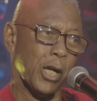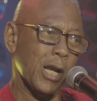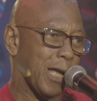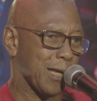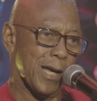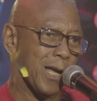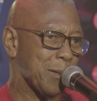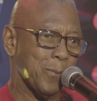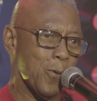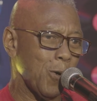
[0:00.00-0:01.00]

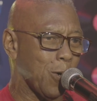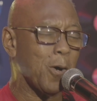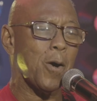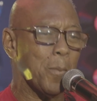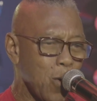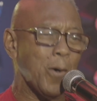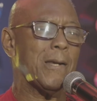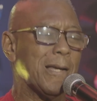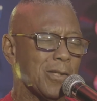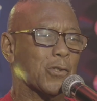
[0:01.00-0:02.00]
England have more law
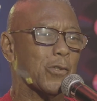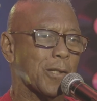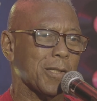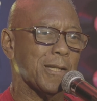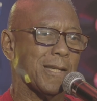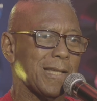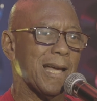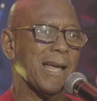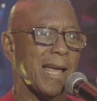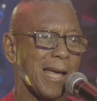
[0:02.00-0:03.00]
more than
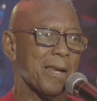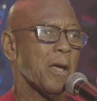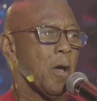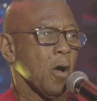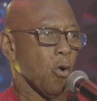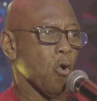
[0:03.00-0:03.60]
Trinidad.